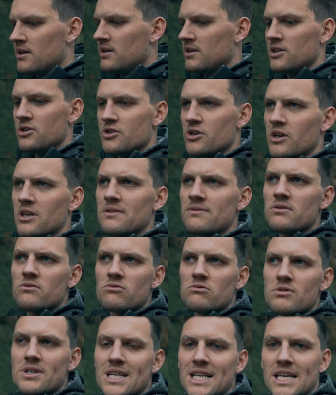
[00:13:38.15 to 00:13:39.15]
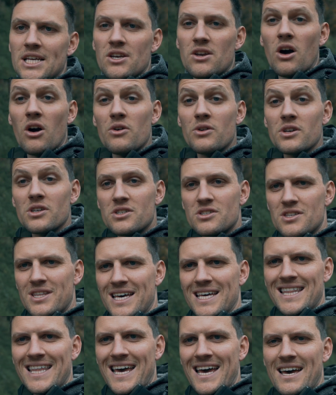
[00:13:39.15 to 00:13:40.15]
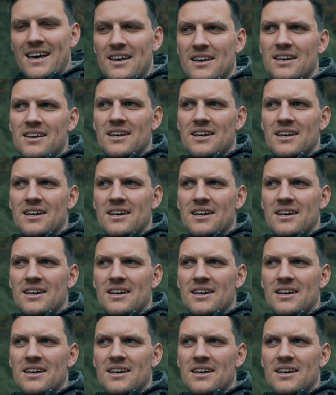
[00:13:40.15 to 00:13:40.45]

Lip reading: You don't even really notice that